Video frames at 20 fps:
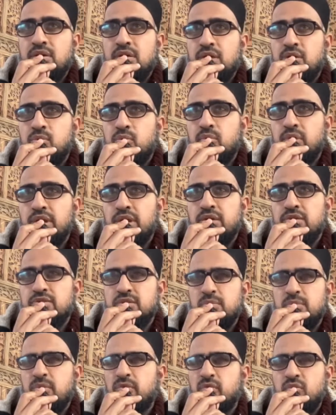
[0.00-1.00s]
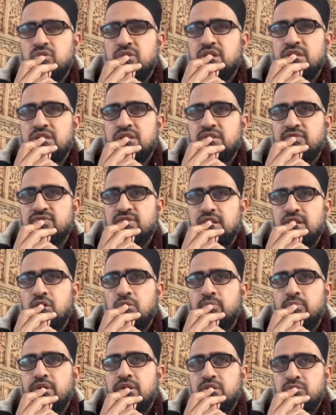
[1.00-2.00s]
in Wales. Some of our teachers have set
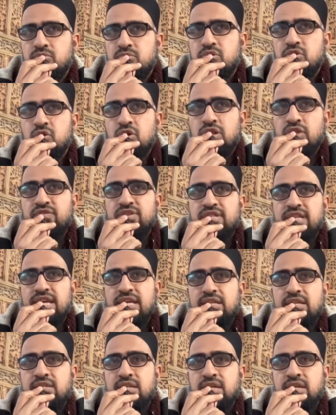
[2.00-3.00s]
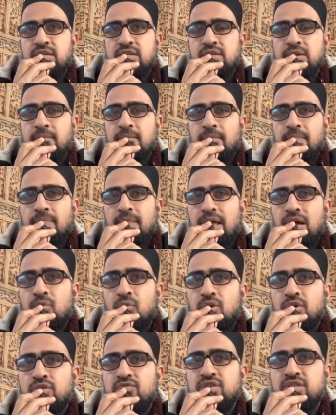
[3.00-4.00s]
up. We go there for 10 days. And
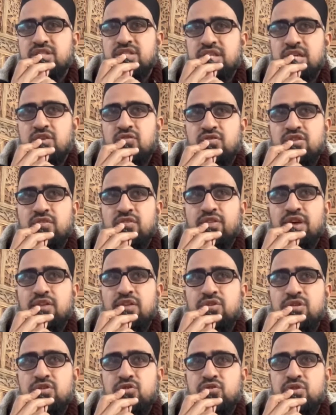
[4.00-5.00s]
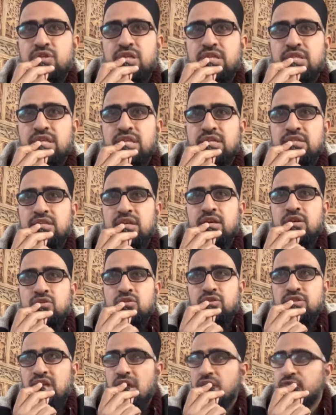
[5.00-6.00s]
one of the secrets of that retreat is
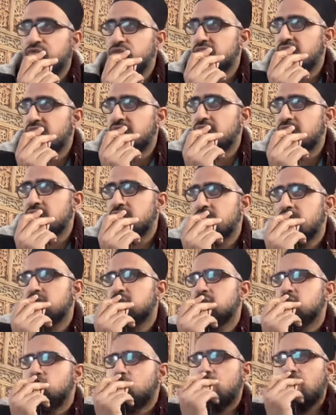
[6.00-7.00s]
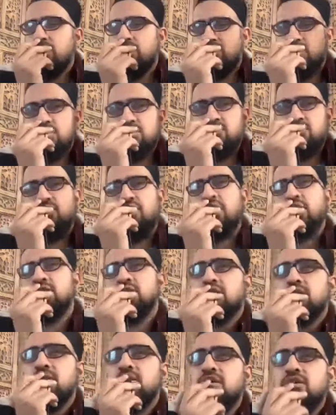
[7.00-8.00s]
you're there for 10 days. You go out into this
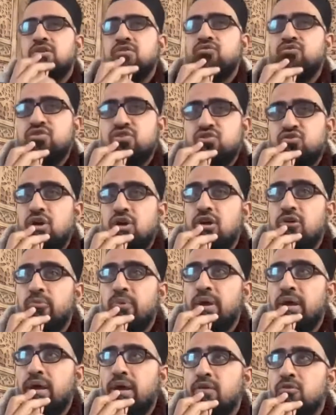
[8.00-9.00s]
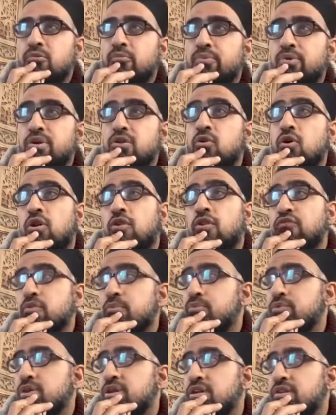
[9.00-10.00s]
village. Straight away, you bring all of
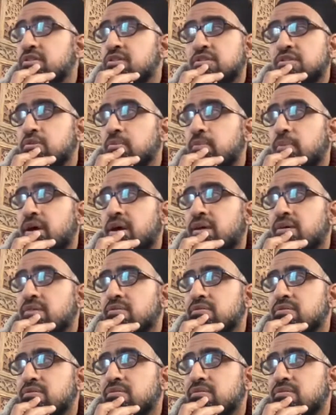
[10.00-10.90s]
your prayers in Jama'ah.